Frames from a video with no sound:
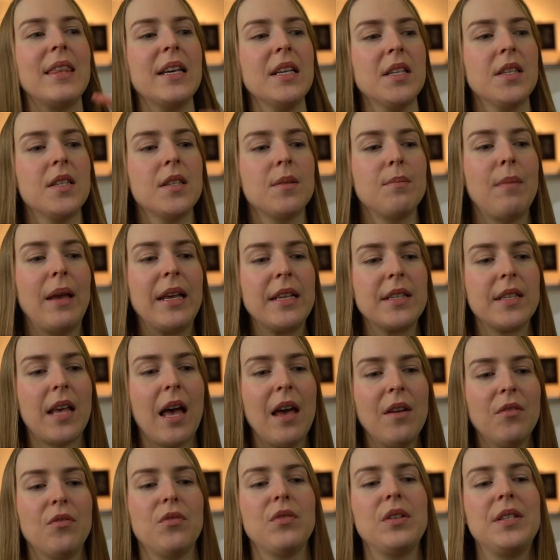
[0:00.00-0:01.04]
This makes
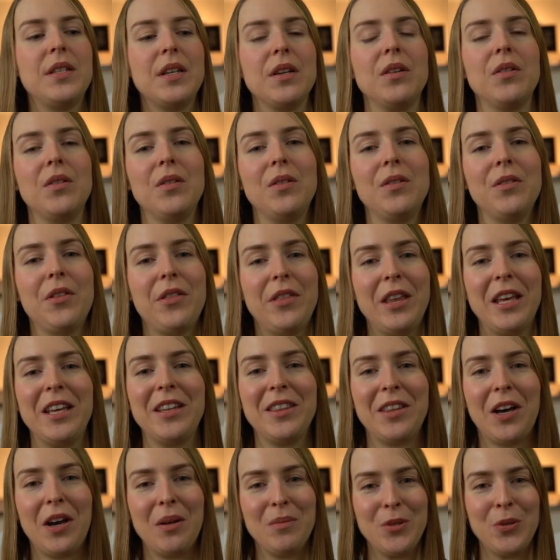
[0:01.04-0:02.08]
every single thing
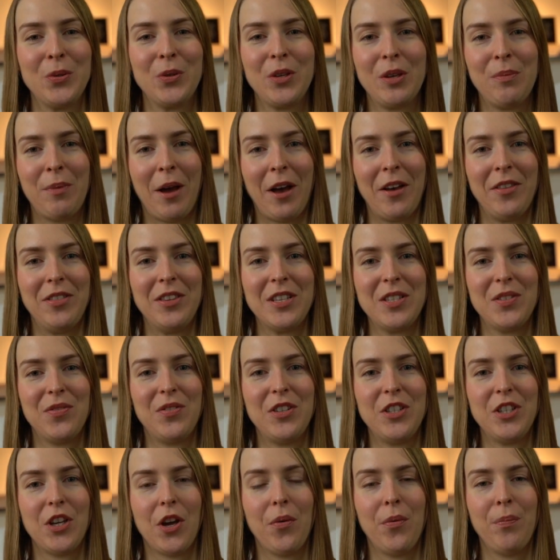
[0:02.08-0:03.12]
that I'm talking about in this
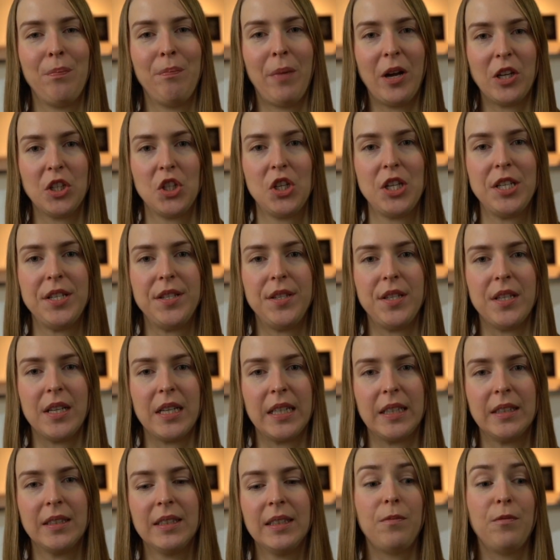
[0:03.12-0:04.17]
video much
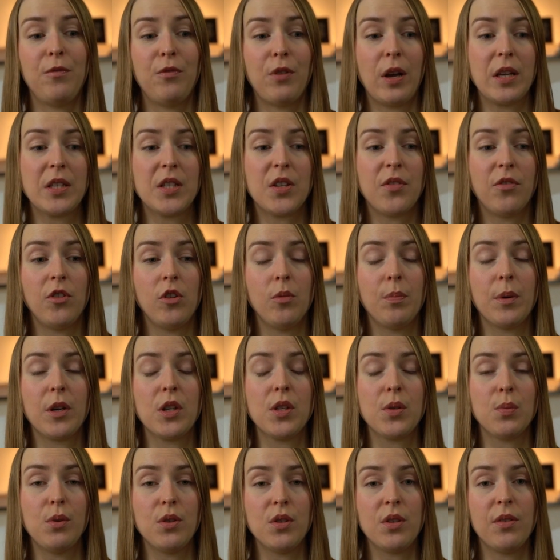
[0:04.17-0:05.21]
easier. First of all,
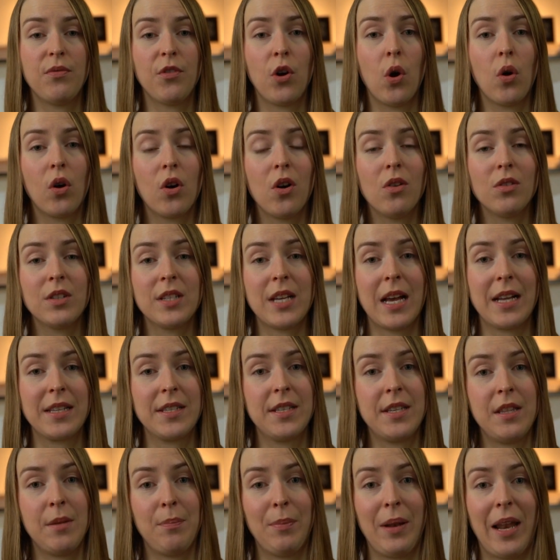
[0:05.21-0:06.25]
because once you've got
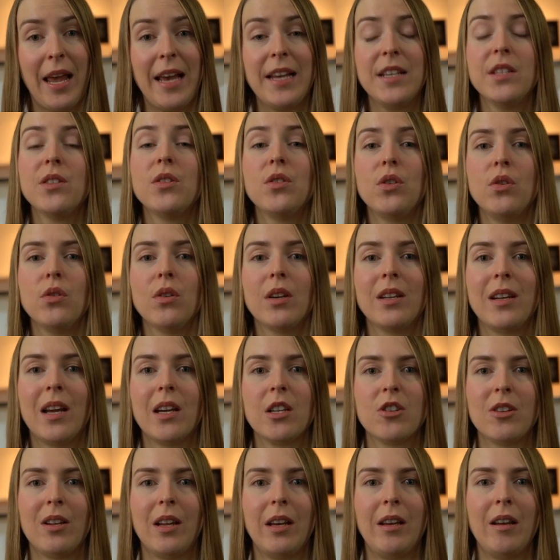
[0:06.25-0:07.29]
contacts in the place, you can
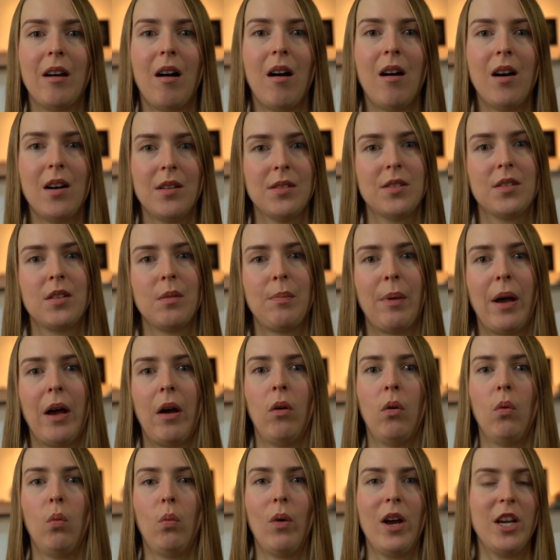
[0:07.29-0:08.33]
actually ask
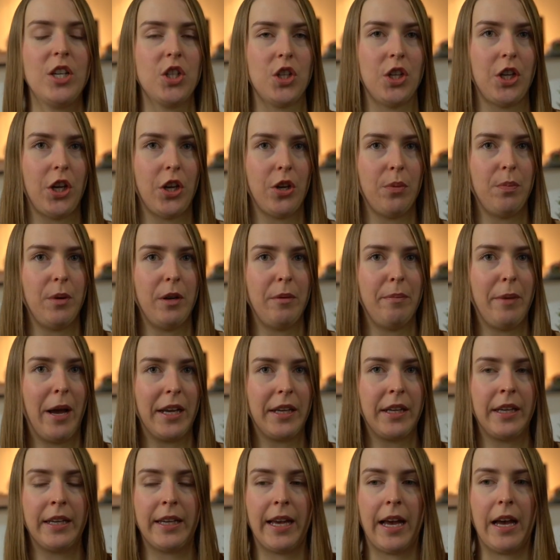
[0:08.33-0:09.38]
about, where should I open a
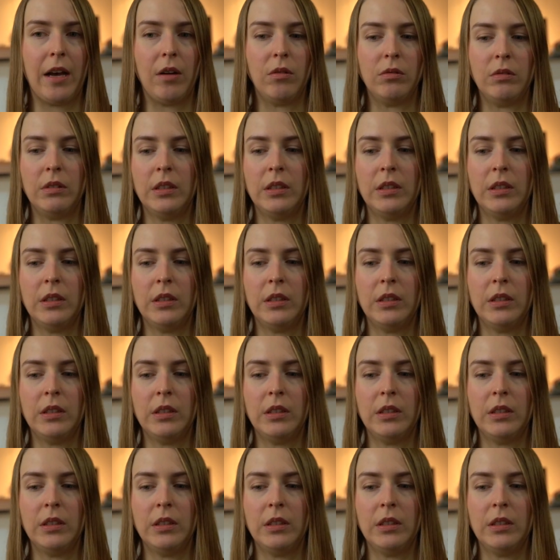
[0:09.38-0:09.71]
bank account?